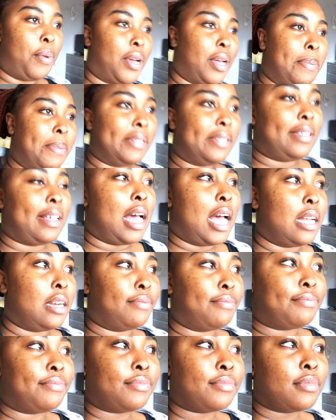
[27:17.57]
woke up at
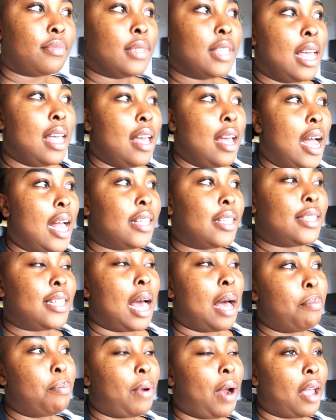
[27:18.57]
ten. I just
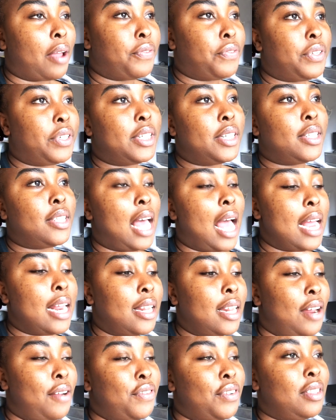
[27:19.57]
had breakfast. I
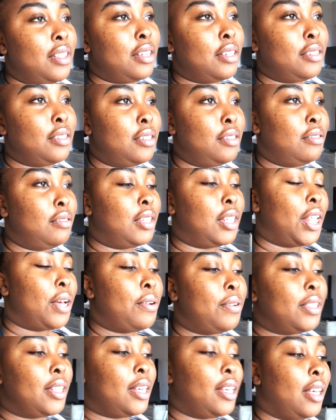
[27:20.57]
did everything so
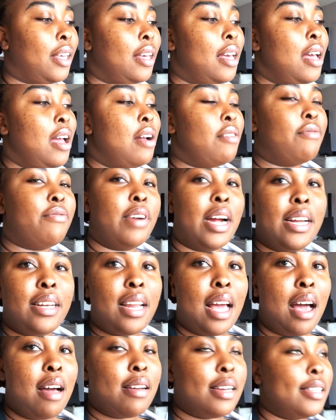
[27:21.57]
slowly. Right
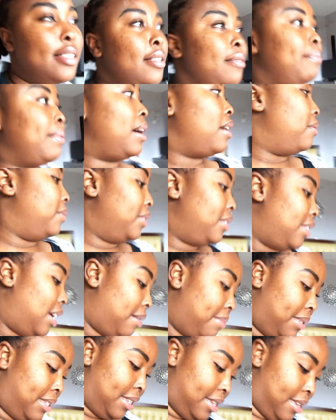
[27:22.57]
now it's about, what time is